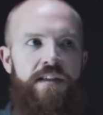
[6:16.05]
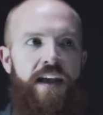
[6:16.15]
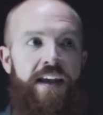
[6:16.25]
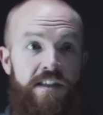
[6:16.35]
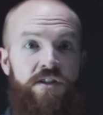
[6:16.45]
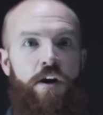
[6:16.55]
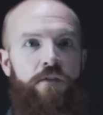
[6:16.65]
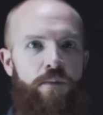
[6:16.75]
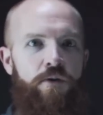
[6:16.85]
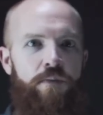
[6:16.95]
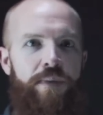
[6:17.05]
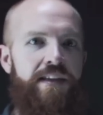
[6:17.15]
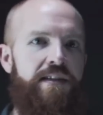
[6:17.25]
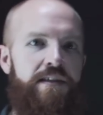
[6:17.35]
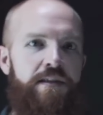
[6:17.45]
a solvable
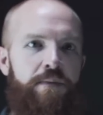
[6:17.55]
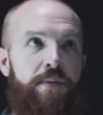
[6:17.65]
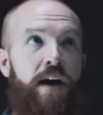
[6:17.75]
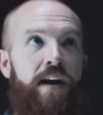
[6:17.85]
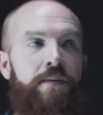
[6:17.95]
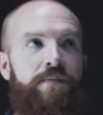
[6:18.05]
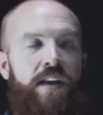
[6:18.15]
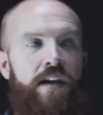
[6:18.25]
base um,